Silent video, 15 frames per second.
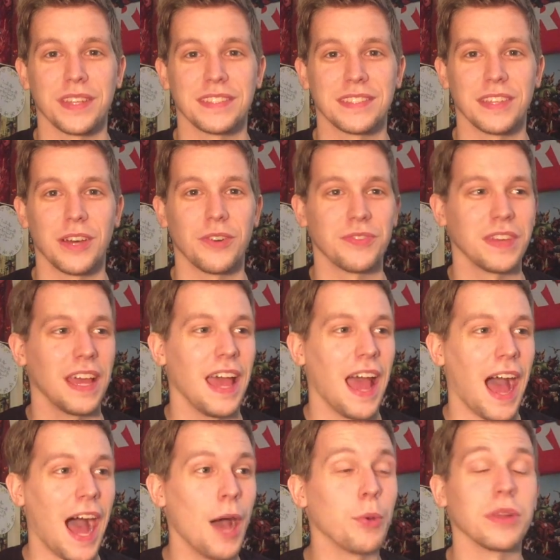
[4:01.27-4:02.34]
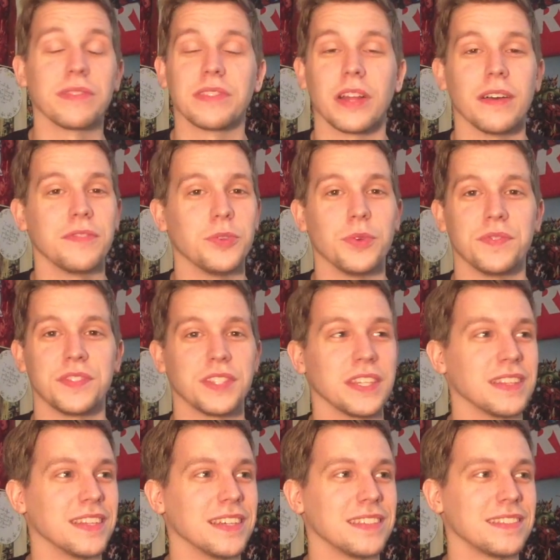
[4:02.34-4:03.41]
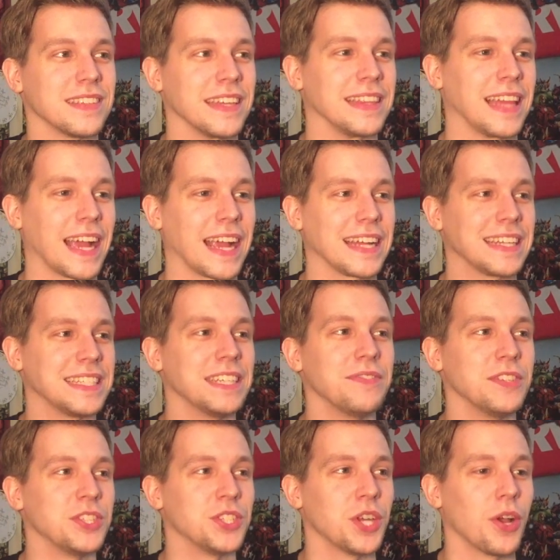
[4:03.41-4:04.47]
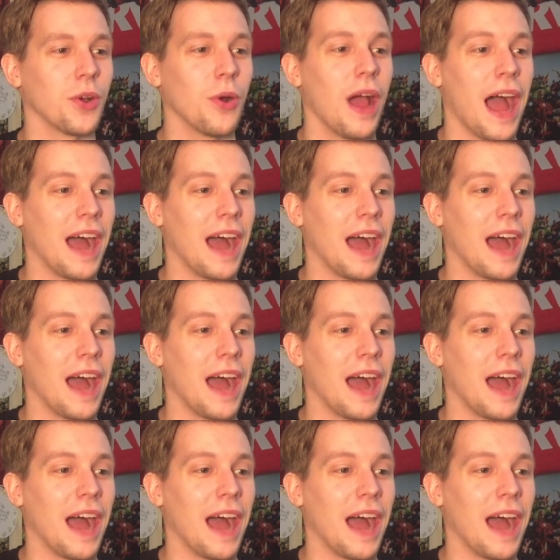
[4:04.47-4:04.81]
itself. I would have loved to have seen this in like a TV show.